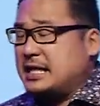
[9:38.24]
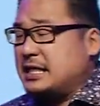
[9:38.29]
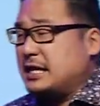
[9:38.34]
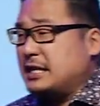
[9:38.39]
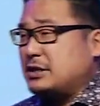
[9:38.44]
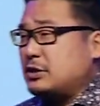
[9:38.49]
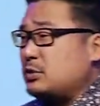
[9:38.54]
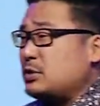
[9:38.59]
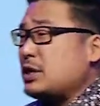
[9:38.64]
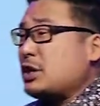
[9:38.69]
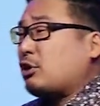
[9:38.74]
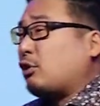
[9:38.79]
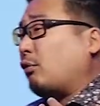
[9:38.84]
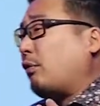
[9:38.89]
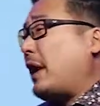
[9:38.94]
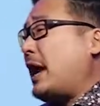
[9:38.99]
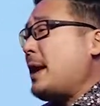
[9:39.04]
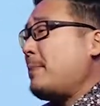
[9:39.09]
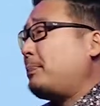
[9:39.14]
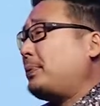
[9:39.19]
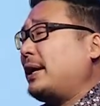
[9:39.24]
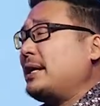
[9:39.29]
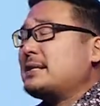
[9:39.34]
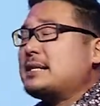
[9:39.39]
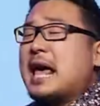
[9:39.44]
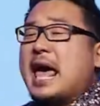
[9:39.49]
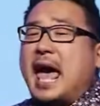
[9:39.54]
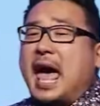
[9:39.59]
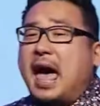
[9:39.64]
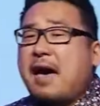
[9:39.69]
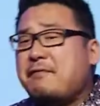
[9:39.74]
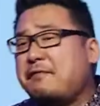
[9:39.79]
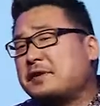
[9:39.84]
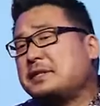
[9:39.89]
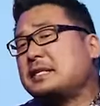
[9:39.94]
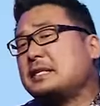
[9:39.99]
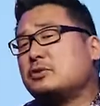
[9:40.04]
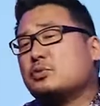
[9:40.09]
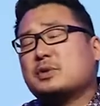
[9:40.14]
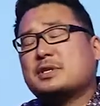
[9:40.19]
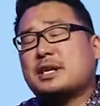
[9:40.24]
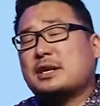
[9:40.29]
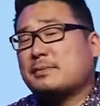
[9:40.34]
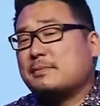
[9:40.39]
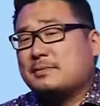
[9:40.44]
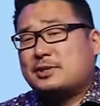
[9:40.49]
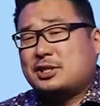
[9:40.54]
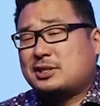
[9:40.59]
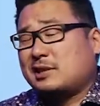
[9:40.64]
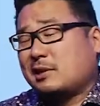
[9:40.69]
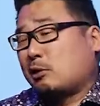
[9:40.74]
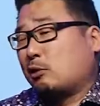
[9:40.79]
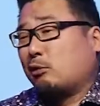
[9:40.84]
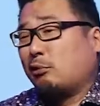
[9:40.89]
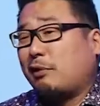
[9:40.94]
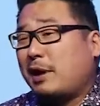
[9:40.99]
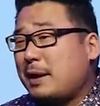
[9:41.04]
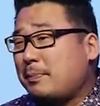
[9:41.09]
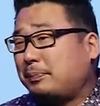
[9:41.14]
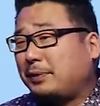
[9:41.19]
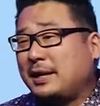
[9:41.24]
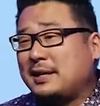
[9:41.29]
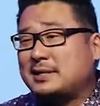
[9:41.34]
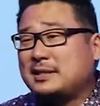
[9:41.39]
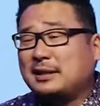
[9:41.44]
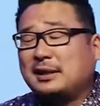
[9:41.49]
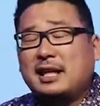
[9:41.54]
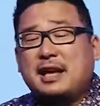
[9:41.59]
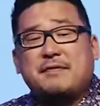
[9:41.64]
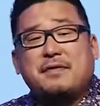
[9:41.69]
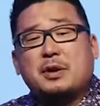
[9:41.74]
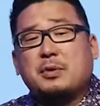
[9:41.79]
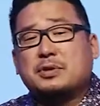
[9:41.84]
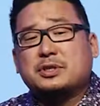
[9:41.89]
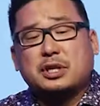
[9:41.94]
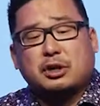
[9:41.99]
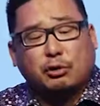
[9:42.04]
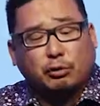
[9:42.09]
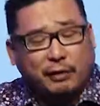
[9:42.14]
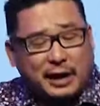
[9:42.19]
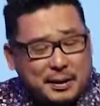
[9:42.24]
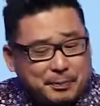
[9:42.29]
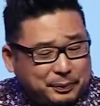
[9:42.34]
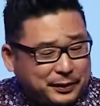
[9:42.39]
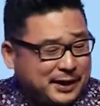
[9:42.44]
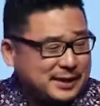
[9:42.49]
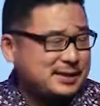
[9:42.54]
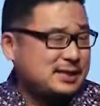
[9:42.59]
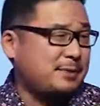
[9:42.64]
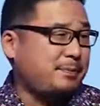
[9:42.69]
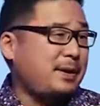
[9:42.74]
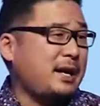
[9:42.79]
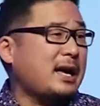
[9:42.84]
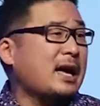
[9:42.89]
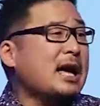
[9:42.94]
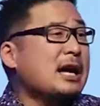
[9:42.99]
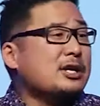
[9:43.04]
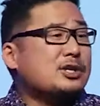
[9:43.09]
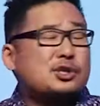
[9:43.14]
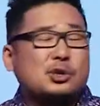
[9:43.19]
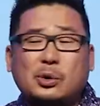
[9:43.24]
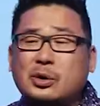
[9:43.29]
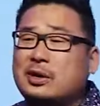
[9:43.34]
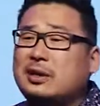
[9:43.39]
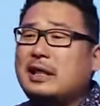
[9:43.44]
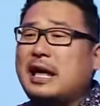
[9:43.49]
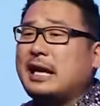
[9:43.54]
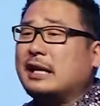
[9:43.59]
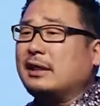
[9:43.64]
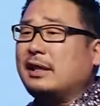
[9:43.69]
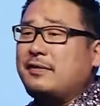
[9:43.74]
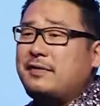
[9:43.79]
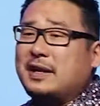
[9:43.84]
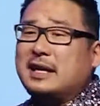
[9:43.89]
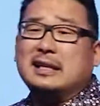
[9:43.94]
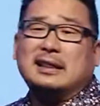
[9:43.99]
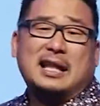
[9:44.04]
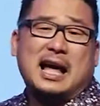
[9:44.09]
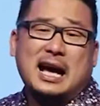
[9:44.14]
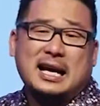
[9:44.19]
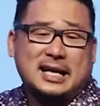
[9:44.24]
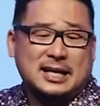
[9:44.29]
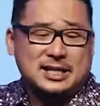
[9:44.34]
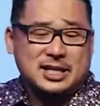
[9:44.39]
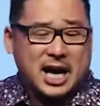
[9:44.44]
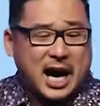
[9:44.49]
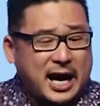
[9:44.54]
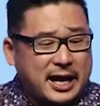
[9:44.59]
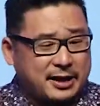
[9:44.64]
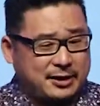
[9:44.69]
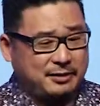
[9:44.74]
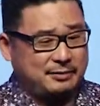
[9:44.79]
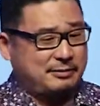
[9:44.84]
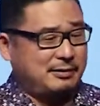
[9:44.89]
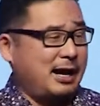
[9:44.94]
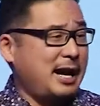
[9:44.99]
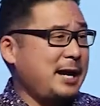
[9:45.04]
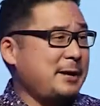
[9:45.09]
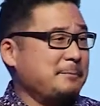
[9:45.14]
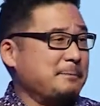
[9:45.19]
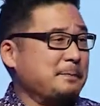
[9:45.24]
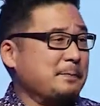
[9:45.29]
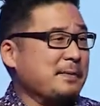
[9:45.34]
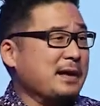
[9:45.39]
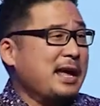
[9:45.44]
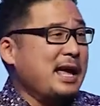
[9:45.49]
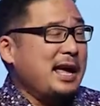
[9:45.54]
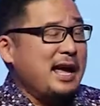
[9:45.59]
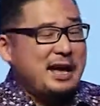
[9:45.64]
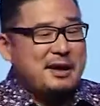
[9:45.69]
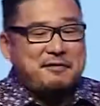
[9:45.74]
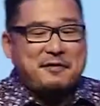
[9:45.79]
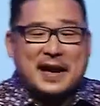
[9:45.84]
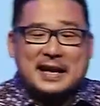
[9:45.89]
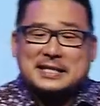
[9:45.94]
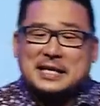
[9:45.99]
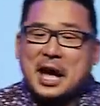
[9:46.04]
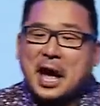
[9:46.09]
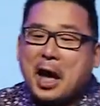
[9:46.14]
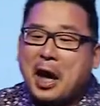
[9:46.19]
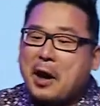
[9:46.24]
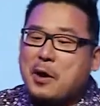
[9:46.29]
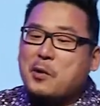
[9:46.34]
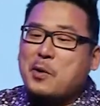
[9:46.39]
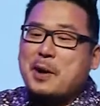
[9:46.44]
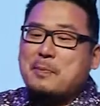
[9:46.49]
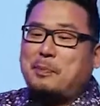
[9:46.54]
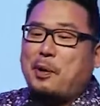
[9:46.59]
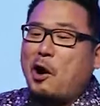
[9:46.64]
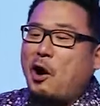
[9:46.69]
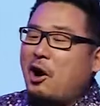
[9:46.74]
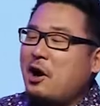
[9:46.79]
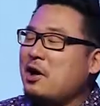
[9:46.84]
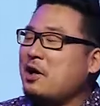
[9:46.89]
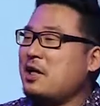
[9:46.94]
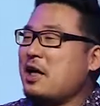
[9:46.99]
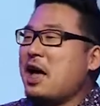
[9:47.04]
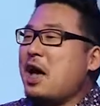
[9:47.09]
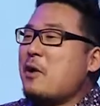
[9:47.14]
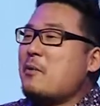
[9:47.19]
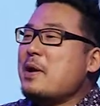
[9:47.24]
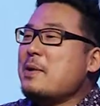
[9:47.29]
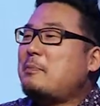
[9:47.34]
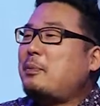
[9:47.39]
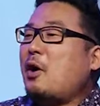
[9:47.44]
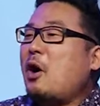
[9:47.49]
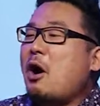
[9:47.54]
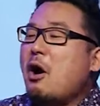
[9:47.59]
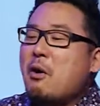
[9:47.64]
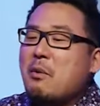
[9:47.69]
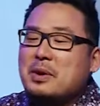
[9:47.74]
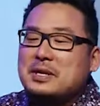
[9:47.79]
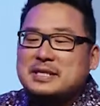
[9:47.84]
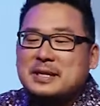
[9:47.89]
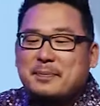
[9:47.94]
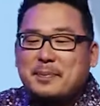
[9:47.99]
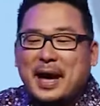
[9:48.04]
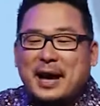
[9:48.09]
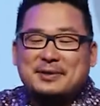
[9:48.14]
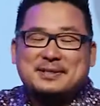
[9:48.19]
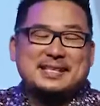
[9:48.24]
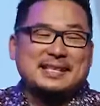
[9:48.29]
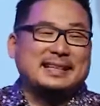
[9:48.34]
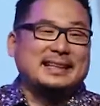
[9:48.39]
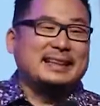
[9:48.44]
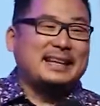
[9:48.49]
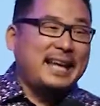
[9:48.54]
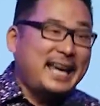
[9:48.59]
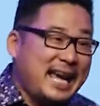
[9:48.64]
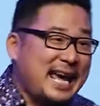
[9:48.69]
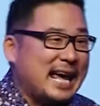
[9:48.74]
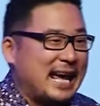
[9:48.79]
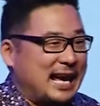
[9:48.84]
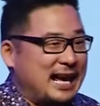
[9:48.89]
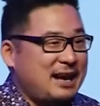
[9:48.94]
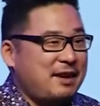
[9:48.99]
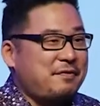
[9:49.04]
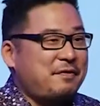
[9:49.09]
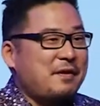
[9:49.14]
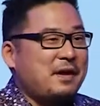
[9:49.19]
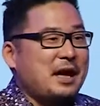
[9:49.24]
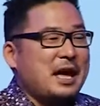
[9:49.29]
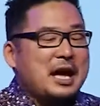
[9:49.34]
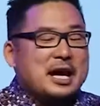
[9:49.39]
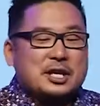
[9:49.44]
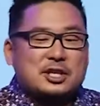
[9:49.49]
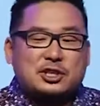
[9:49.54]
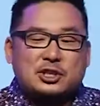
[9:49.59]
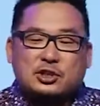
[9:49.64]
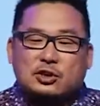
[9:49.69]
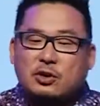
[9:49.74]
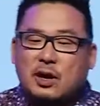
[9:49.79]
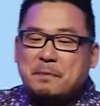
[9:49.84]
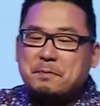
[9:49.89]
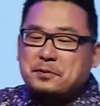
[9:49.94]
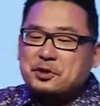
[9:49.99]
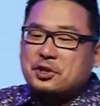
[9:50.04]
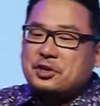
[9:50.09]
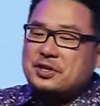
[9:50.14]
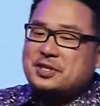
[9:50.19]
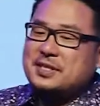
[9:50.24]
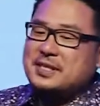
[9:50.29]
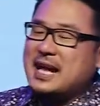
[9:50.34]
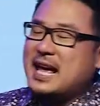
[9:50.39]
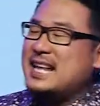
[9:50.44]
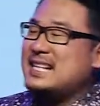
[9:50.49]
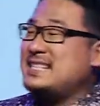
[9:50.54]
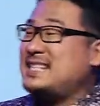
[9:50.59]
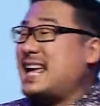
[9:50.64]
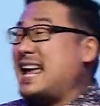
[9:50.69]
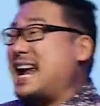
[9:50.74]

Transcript: This was a great place. Ephesus was just a great place to live. It was a great place to be. Sort of like living in La Cañada, right? Yeah. In fact, when Paul was about to leave, Scripture says